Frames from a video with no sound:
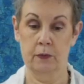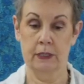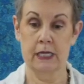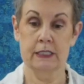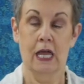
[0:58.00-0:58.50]
the
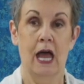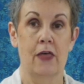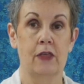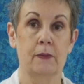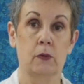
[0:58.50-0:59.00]
place. I
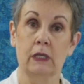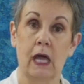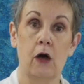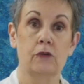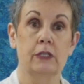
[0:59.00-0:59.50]
think it'd be really
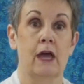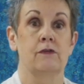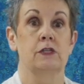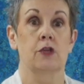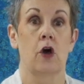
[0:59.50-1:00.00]
helpful to have
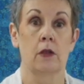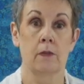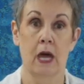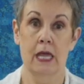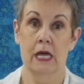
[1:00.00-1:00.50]
this on
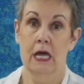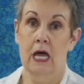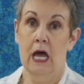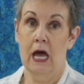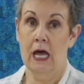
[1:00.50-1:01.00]
my
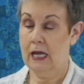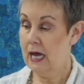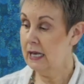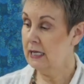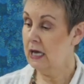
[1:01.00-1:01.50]

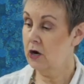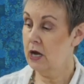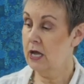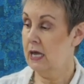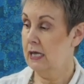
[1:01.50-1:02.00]
cutting
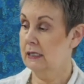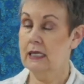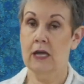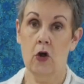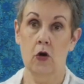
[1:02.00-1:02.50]
area and
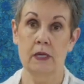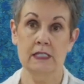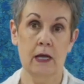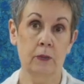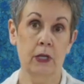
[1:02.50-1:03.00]
get all my
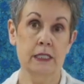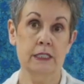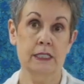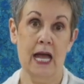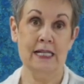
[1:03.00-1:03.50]
templates
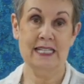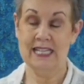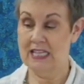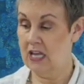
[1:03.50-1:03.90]
stacked in